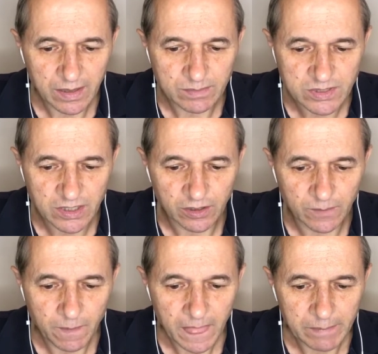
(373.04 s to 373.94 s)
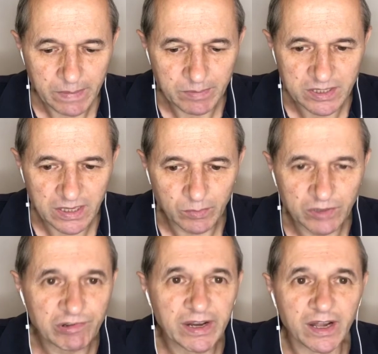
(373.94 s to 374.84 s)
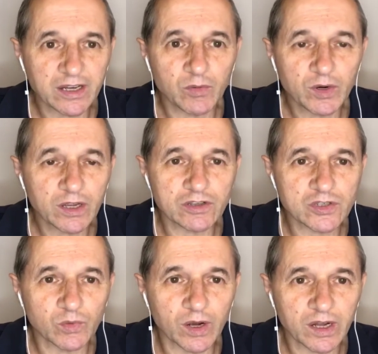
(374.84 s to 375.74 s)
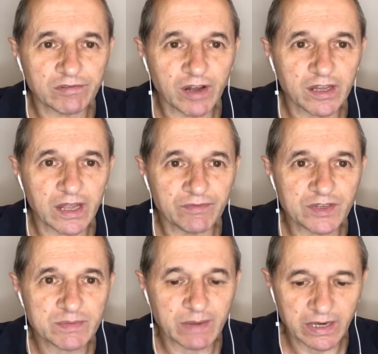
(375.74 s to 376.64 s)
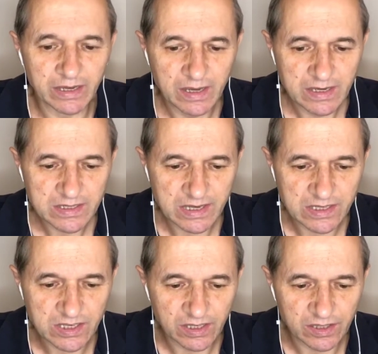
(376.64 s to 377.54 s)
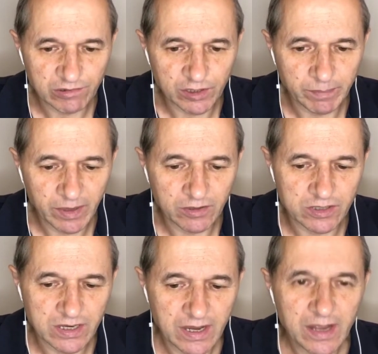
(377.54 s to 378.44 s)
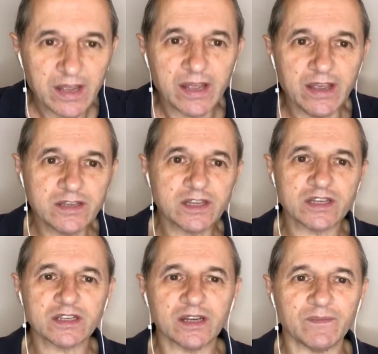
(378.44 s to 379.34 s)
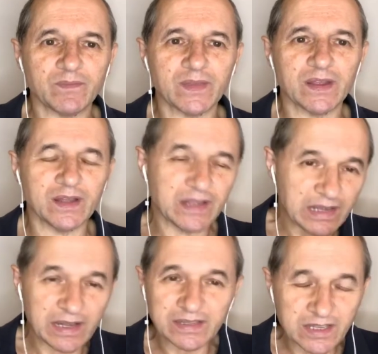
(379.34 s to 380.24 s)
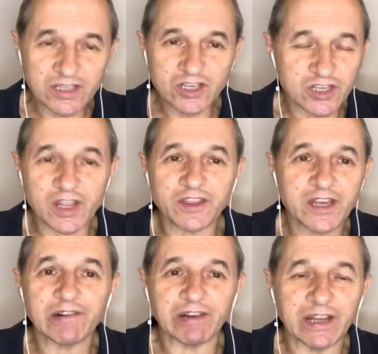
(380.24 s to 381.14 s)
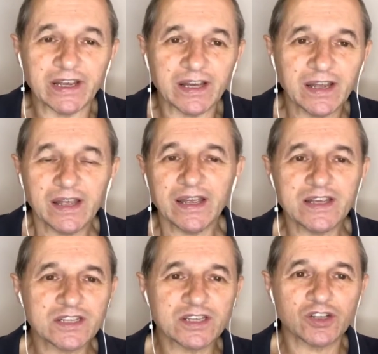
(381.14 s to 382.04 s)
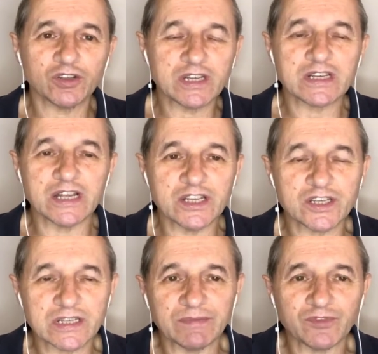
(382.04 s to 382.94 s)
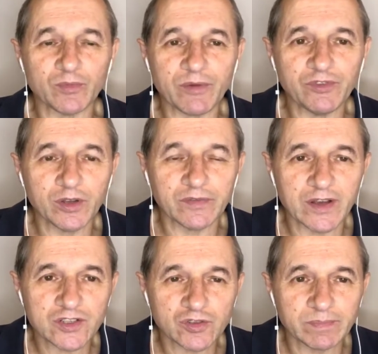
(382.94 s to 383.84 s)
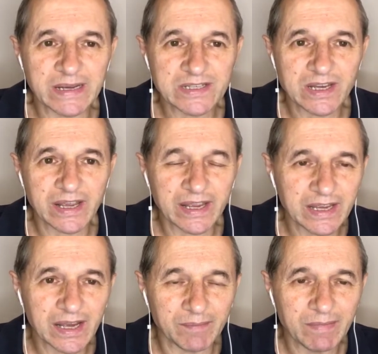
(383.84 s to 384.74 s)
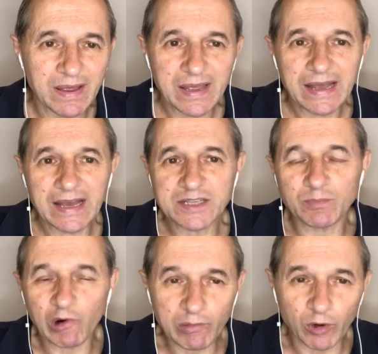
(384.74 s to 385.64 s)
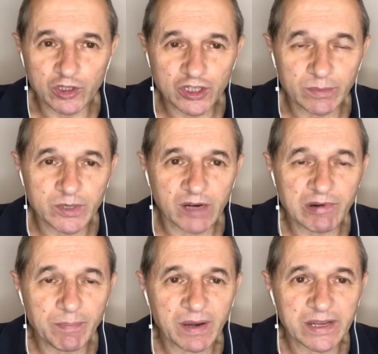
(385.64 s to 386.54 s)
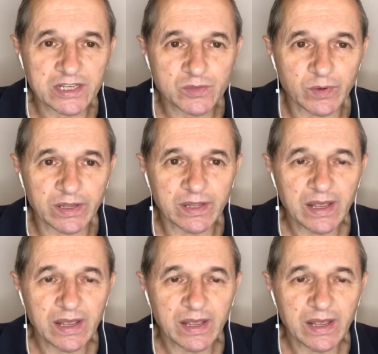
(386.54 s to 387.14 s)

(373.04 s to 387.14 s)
So people are saying, well, great, I don't want to go to work. I'd rather have this money sent in through the post. It's just a theory here. Could this lead to some form of universal basic income as more and more jobs are replaced with